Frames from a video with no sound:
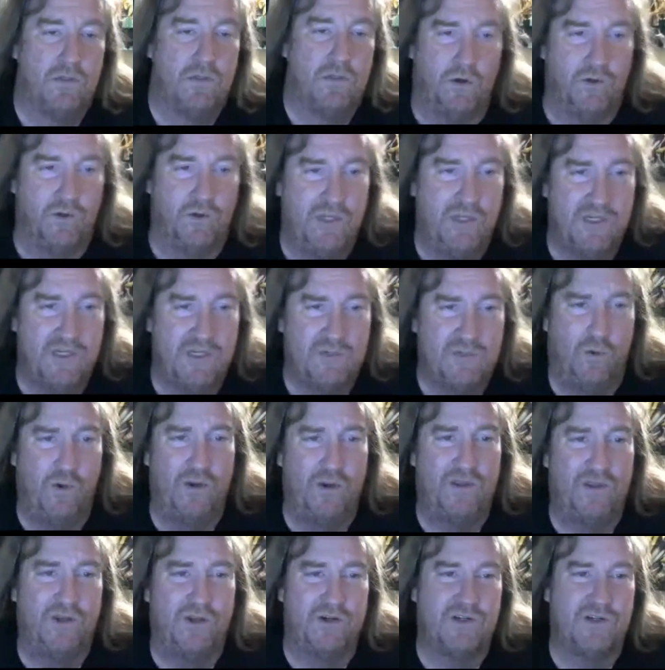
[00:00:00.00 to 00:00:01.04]
this point,
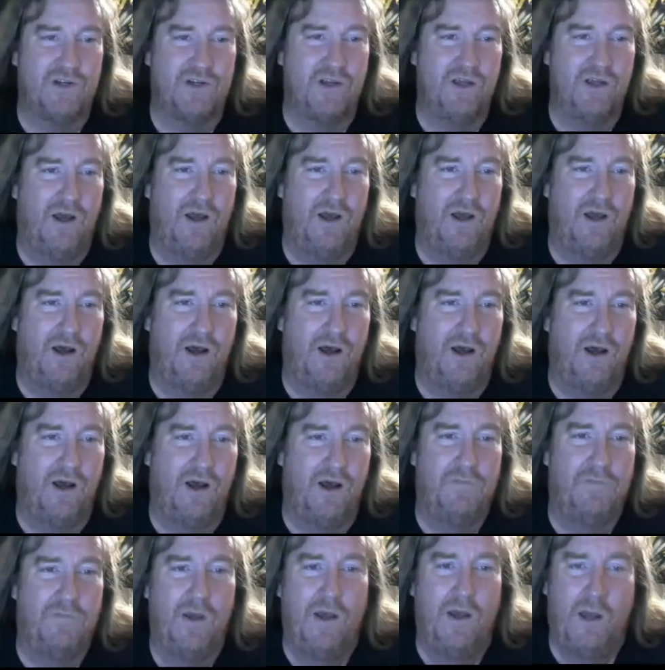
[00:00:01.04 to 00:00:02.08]
there's
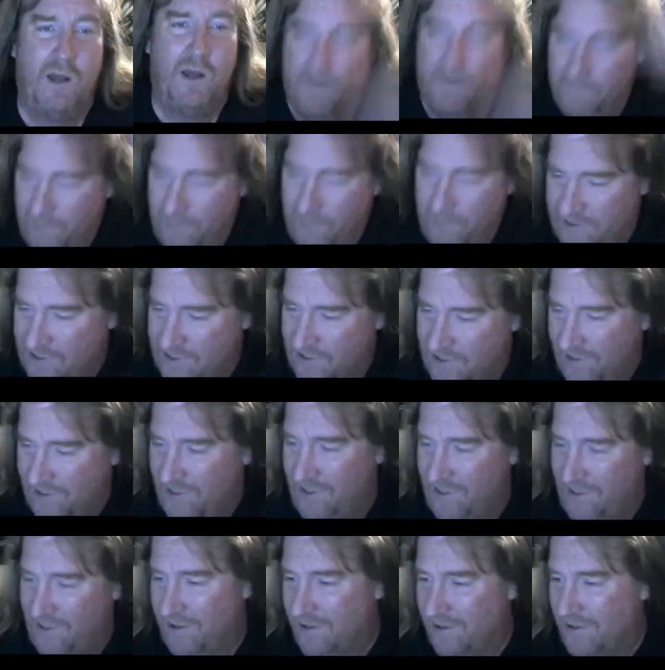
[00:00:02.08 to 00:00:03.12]

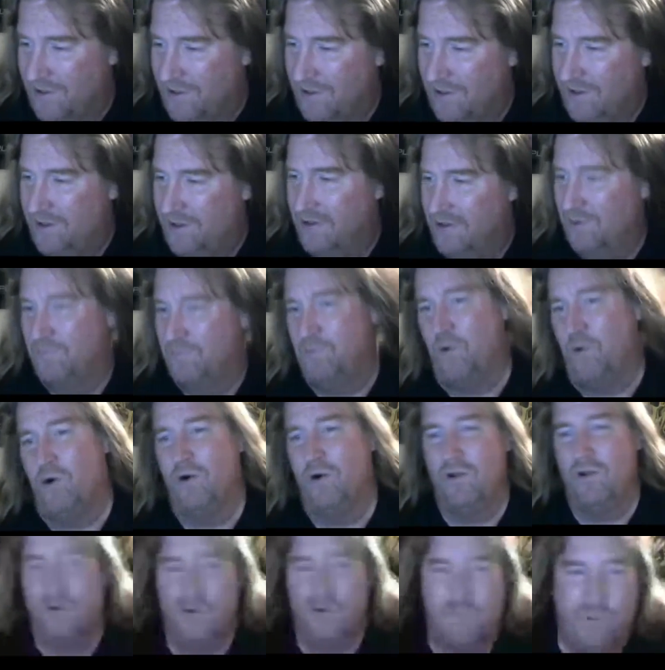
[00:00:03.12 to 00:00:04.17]
basically you're part
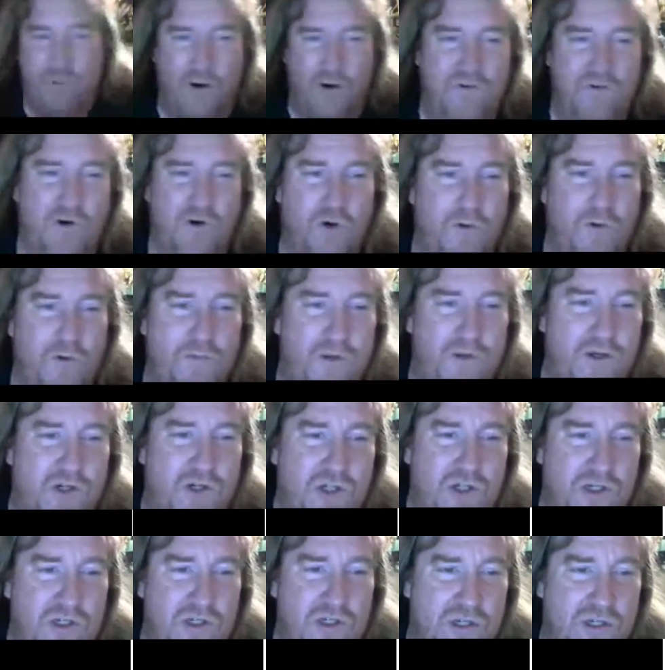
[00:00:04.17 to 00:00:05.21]
of a group that's
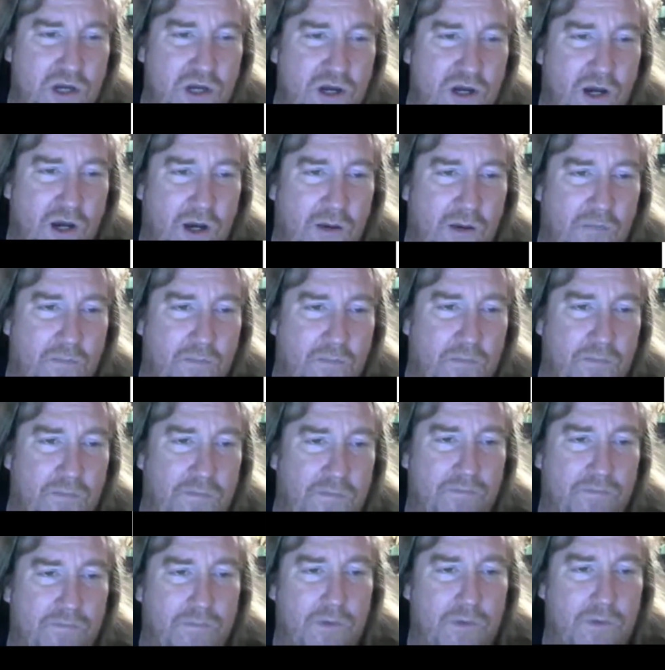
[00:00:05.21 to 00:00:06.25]
just
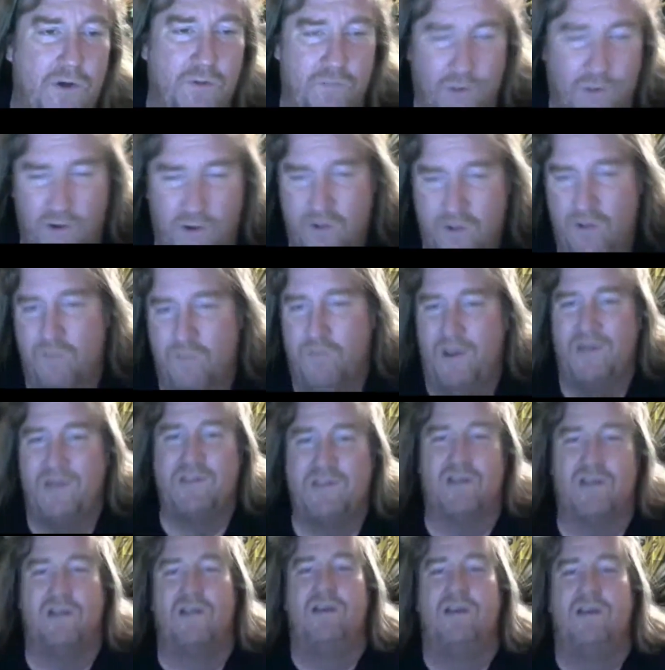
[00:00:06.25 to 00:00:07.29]
you're part
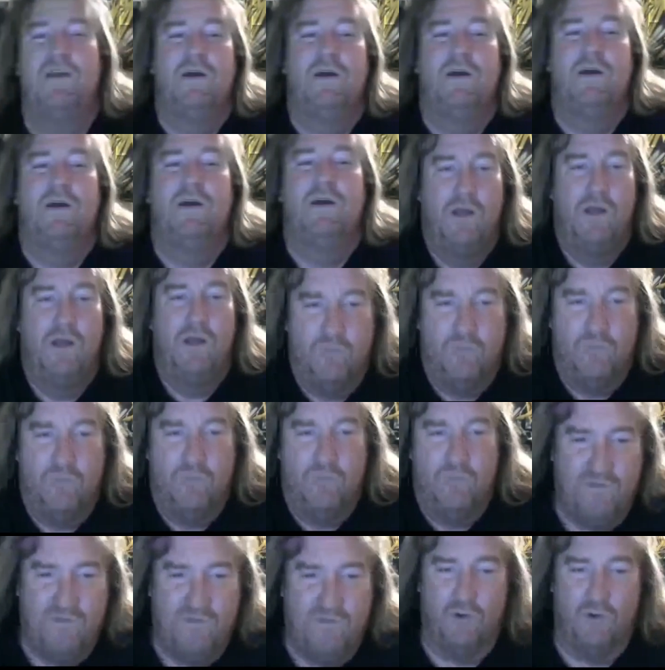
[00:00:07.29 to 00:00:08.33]
of a
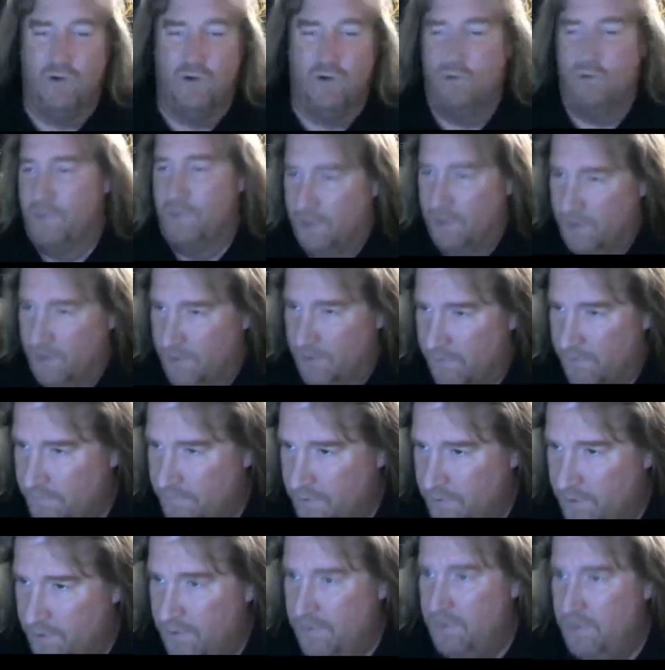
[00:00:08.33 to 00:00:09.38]
group.
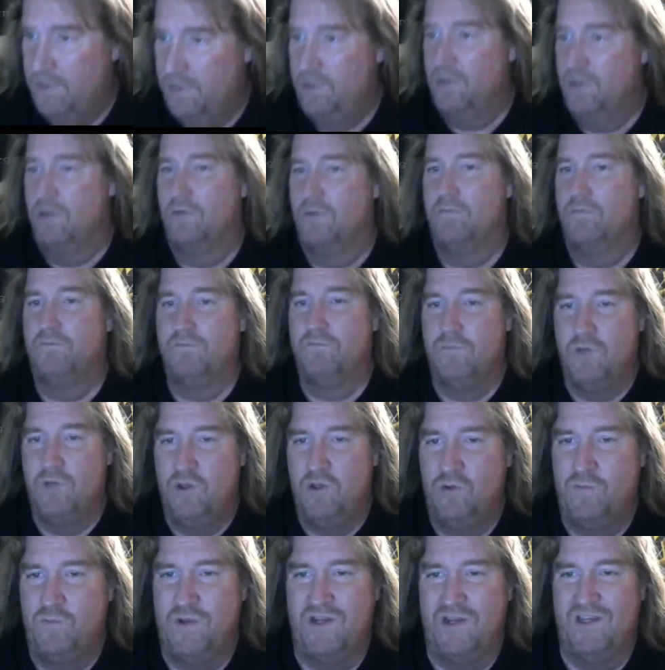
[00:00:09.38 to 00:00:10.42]
You've
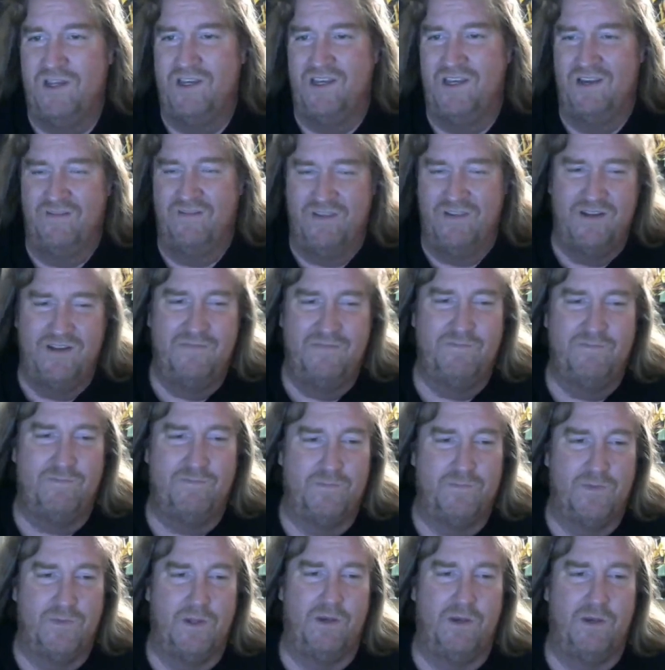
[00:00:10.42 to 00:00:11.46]
been given
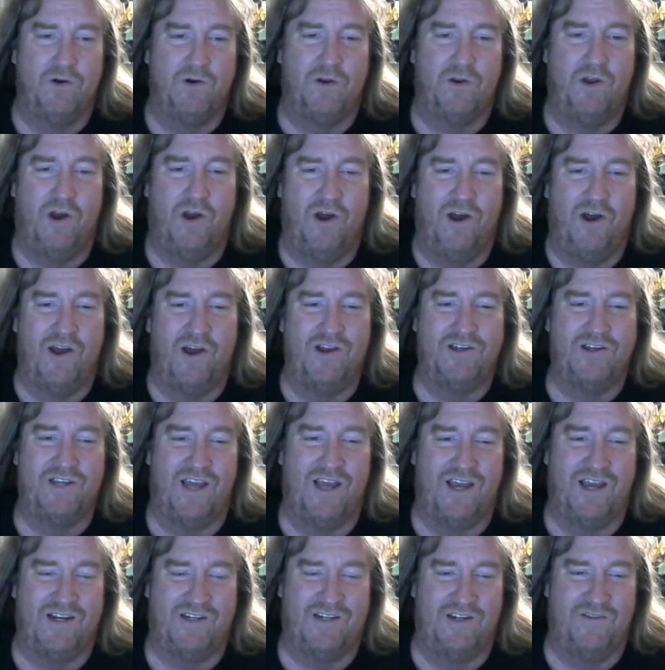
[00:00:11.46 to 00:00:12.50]
your contact
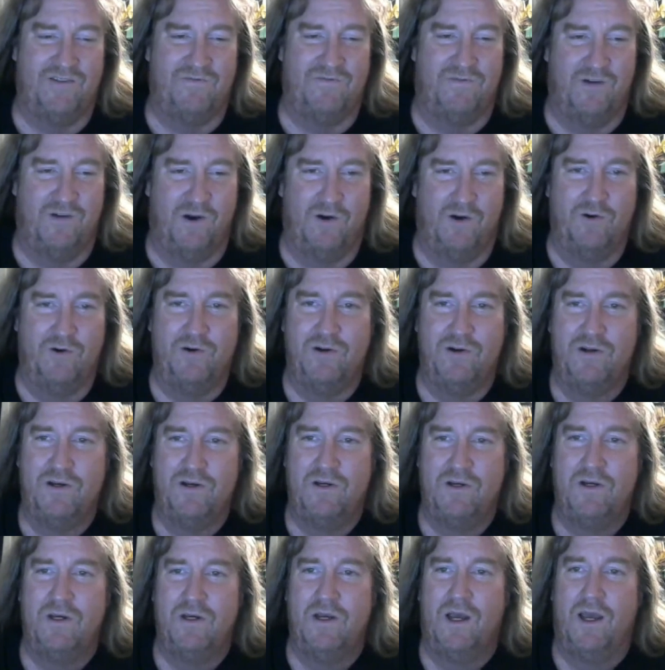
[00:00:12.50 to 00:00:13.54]
info,
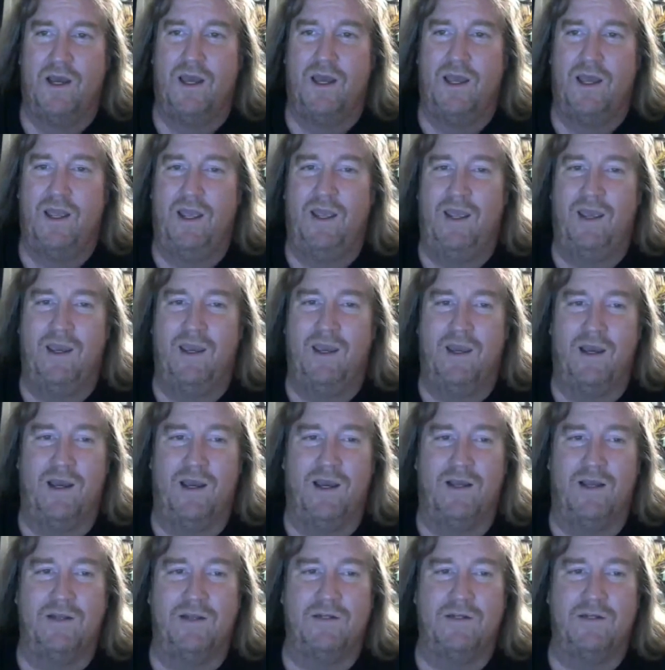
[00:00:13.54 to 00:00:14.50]
and